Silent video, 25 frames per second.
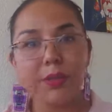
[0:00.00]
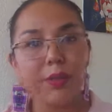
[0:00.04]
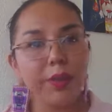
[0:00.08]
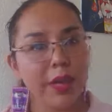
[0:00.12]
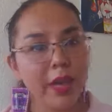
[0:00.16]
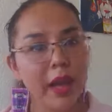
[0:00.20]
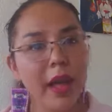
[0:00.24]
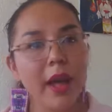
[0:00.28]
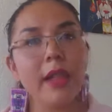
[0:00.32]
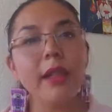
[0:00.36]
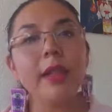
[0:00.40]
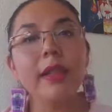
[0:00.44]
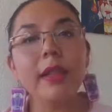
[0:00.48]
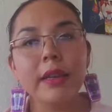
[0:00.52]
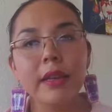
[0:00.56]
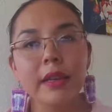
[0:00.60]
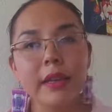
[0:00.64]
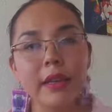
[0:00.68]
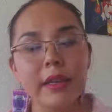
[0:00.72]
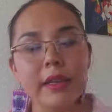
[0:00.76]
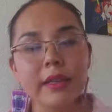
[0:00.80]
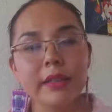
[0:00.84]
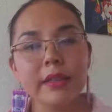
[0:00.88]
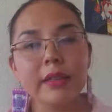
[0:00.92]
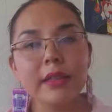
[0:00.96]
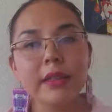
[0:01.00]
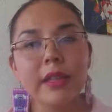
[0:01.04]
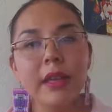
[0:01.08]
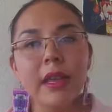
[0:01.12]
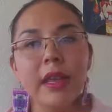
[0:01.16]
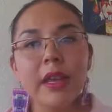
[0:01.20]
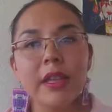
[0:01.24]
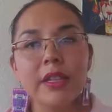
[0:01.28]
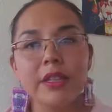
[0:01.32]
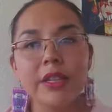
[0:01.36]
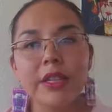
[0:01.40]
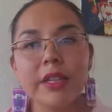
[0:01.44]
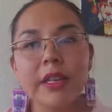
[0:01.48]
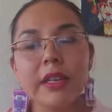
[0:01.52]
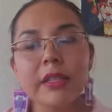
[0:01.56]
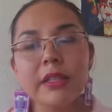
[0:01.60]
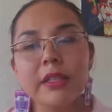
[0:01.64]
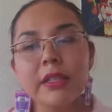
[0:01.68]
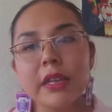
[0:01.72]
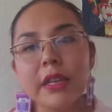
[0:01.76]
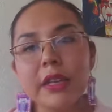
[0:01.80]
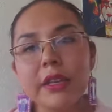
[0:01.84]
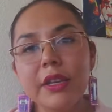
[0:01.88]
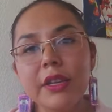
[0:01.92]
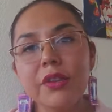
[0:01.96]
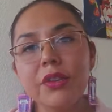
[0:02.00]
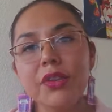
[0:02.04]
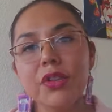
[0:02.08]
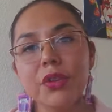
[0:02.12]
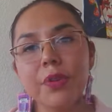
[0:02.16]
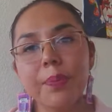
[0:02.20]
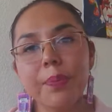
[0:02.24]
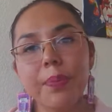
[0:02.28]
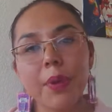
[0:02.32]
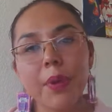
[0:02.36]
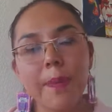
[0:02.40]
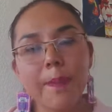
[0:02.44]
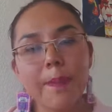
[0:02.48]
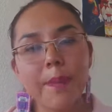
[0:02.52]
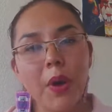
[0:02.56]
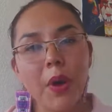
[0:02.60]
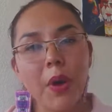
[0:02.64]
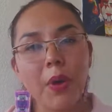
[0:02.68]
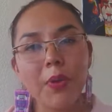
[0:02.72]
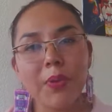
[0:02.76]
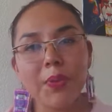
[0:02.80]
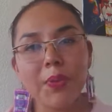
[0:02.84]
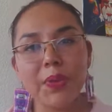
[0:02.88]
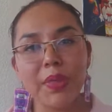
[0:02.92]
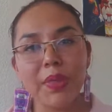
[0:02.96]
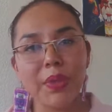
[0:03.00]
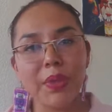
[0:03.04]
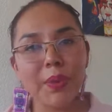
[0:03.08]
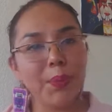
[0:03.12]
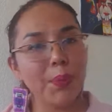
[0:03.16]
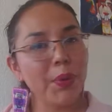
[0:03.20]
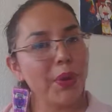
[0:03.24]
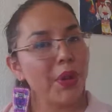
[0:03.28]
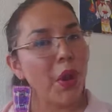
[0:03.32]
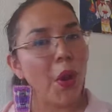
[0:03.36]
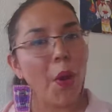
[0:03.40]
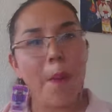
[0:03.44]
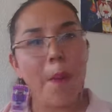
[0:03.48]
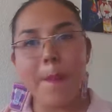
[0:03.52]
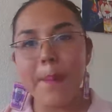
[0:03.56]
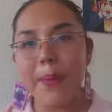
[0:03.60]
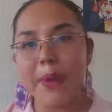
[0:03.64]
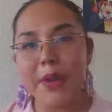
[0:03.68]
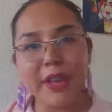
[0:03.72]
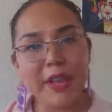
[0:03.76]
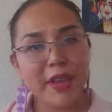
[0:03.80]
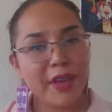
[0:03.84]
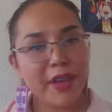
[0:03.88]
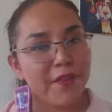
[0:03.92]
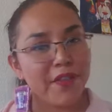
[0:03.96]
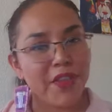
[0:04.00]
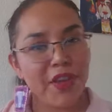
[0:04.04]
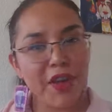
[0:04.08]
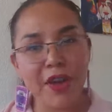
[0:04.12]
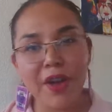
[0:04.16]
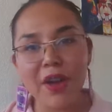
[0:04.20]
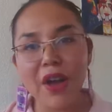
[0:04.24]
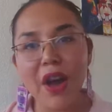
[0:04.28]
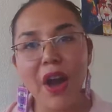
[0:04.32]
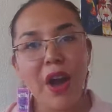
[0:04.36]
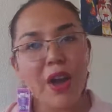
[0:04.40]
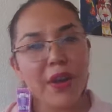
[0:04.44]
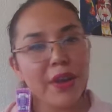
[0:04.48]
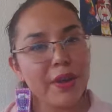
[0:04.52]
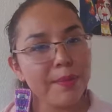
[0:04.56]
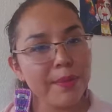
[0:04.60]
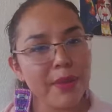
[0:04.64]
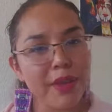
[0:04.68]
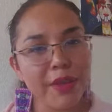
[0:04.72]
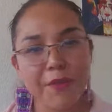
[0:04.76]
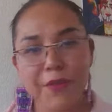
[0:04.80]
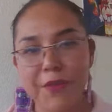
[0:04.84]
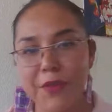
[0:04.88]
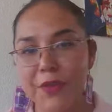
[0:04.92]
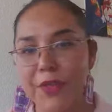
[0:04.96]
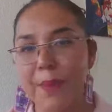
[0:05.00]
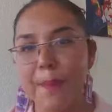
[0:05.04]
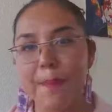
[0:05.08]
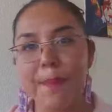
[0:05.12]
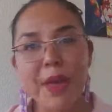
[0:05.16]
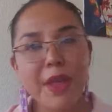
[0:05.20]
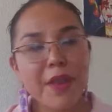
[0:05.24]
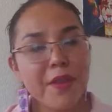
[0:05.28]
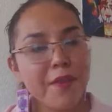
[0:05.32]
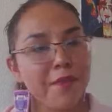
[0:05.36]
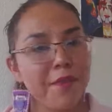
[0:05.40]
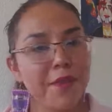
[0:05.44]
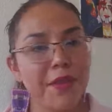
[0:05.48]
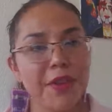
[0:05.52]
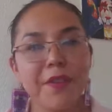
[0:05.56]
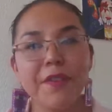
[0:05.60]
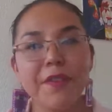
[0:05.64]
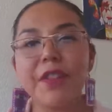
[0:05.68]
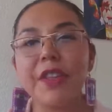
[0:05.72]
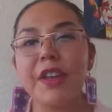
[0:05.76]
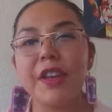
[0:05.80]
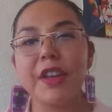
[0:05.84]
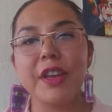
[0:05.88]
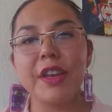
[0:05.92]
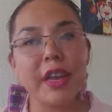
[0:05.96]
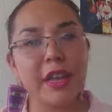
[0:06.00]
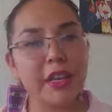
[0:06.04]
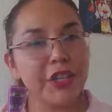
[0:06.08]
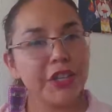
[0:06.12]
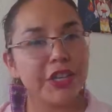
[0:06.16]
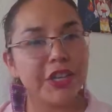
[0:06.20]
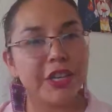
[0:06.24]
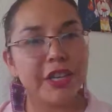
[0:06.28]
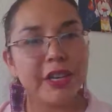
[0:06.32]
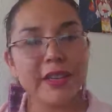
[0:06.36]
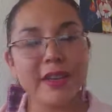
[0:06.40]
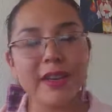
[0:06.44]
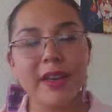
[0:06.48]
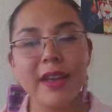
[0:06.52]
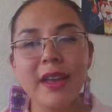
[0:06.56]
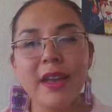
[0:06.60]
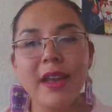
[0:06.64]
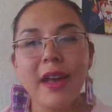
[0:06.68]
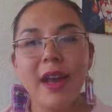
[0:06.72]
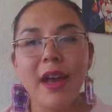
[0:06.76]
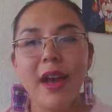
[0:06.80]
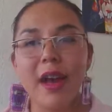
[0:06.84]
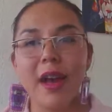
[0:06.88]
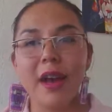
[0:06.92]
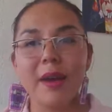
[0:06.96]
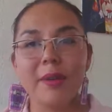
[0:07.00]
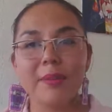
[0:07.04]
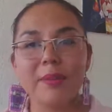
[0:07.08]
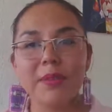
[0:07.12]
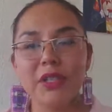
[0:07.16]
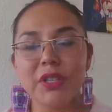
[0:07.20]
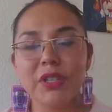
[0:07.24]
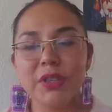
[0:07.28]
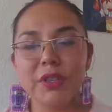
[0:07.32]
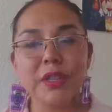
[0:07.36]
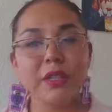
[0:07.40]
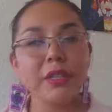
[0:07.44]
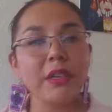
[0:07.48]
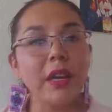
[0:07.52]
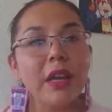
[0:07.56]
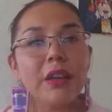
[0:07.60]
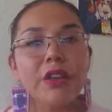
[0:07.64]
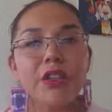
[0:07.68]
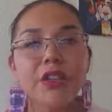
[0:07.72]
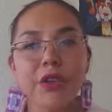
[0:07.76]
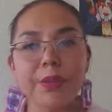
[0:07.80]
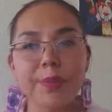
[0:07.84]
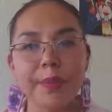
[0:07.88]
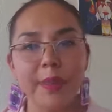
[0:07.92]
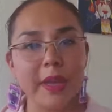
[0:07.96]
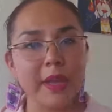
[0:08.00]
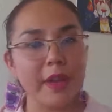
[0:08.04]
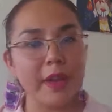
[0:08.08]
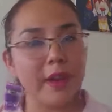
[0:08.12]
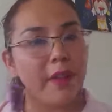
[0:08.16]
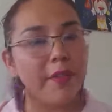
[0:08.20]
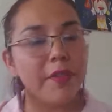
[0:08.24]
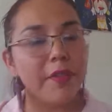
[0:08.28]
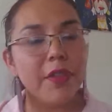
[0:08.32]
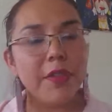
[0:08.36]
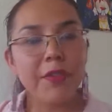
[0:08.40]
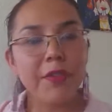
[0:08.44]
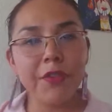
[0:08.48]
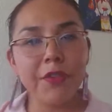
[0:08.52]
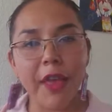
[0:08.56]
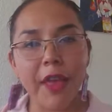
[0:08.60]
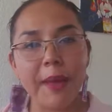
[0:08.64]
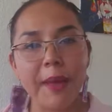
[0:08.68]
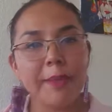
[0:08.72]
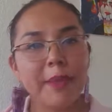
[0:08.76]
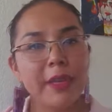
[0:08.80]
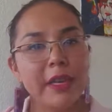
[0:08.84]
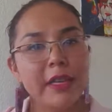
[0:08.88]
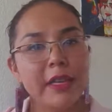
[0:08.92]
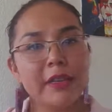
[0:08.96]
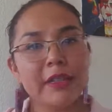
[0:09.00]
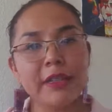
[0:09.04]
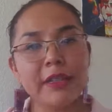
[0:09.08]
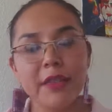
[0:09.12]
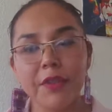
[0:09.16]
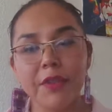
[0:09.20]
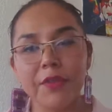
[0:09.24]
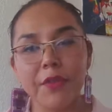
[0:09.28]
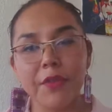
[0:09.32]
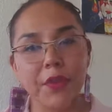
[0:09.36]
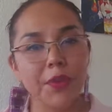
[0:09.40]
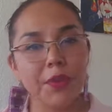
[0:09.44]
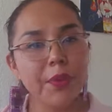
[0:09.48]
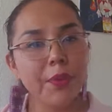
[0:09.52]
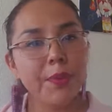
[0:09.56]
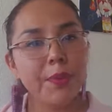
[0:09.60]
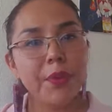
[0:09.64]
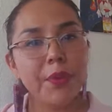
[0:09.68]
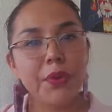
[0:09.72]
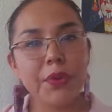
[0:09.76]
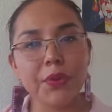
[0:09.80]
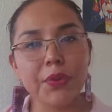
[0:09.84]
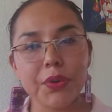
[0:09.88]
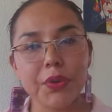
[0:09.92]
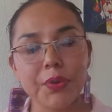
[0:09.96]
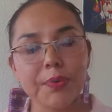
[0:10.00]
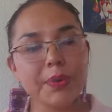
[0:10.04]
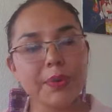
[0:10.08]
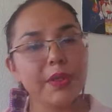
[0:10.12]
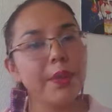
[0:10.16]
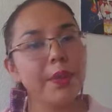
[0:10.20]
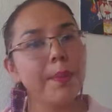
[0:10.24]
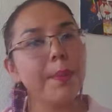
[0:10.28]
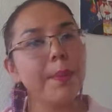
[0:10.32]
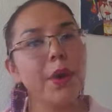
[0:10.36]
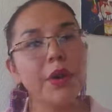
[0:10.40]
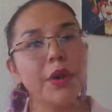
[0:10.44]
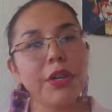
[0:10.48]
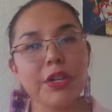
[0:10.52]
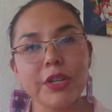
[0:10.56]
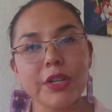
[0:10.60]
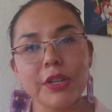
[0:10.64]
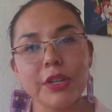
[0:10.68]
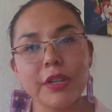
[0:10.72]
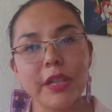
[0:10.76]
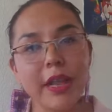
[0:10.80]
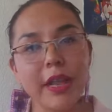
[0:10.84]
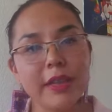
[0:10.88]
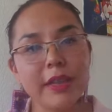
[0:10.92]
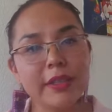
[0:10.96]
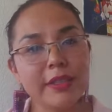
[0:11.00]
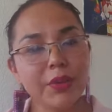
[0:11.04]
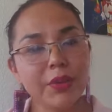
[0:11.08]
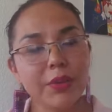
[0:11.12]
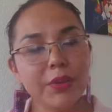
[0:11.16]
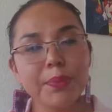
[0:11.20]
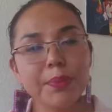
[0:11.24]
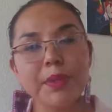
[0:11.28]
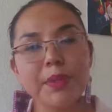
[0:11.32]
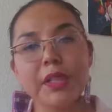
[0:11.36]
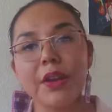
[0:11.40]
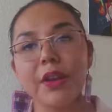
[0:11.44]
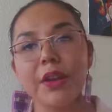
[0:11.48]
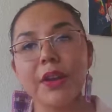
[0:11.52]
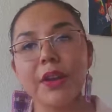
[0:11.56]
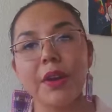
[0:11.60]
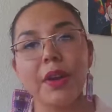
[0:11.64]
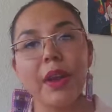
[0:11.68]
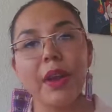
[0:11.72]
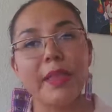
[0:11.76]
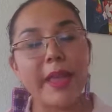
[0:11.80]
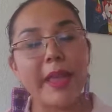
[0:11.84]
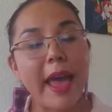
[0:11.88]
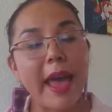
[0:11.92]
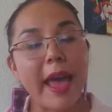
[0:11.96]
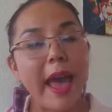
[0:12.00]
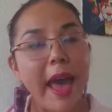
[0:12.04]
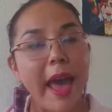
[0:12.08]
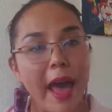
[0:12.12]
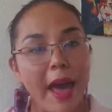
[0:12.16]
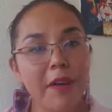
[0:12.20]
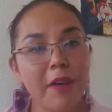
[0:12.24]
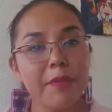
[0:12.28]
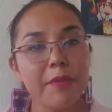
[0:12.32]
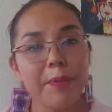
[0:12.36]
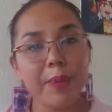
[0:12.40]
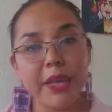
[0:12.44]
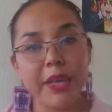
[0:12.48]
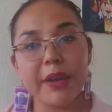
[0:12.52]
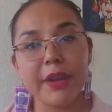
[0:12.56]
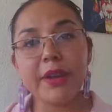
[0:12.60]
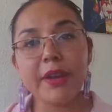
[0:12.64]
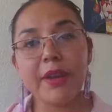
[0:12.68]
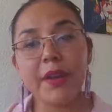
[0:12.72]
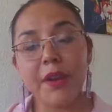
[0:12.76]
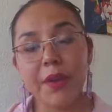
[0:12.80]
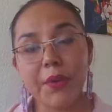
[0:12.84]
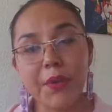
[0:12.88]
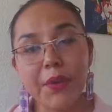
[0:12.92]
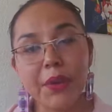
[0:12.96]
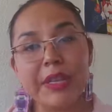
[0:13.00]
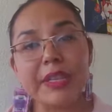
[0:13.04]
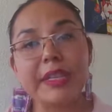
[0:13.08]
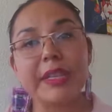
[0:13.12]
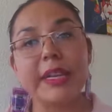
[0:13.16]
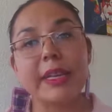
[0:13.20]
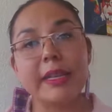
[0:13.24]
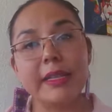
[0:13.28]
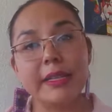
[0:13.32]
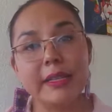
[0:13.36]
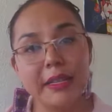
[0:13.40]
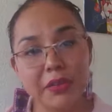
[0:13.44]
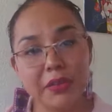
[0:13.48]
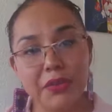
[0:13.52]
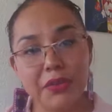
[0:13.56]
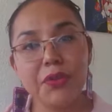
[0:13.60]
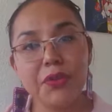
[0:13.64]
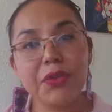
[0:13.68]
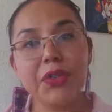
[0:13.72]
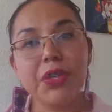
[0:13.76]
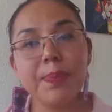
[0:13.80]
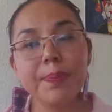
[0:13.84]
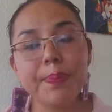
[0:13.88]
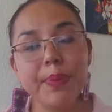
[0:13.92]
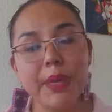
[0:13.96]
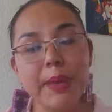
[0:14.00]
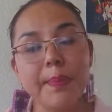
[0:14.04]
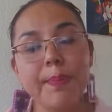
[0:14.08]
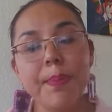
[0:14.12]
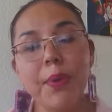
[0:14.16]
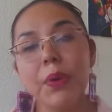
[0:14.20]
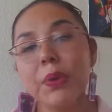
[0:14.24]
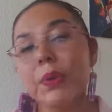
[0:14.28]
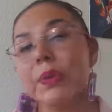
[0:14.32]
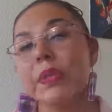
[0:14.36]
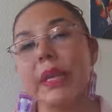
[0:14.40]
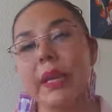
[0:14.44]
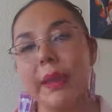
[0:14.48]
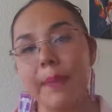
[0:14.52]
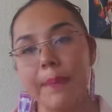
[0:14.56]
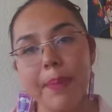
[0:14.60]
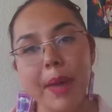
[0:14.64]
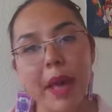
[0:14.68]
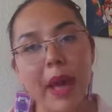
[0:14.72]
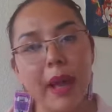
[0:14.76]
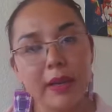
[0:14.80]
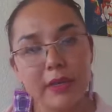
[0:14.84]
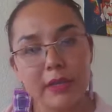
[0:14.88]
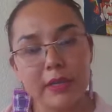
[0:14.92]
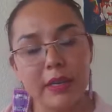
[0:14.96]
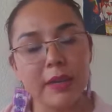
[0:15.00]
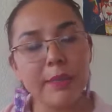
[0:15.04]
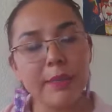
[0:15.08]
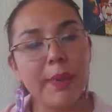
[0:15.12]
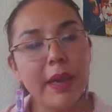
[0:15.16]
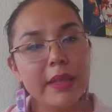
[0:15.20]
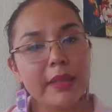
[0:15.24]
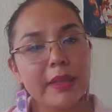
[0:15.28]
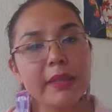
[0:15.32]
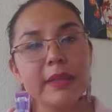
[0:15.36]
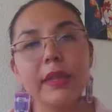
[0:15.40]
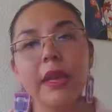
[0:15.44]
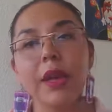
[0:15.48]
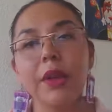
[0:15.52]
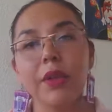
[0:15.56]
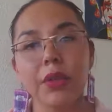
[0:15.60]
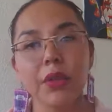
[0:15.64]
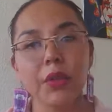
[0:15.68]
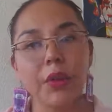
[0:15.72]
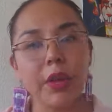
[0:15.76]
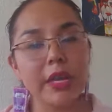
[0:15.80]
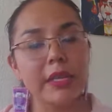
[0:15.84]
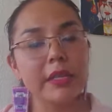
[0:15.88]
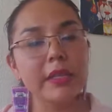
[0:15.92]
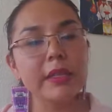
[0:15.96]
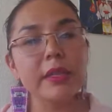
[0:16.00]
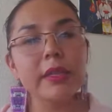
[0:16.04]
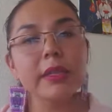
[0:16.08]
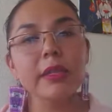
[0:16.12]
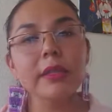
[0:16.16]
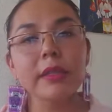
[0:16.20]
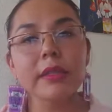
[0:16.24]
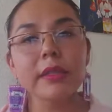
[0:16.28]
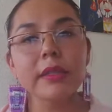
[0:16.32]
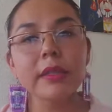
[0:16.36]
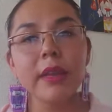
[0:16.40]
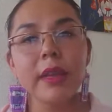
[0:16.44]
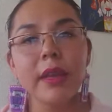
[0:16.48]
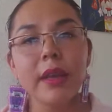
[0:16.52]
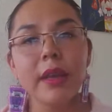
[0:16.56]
realities, to continue to promote the reopening of the economy for the benefit of the nation, to the detriment of the families and the vulnerable groups and the marginalized groups that have been and are going to continue to be most impacted by this health crisis.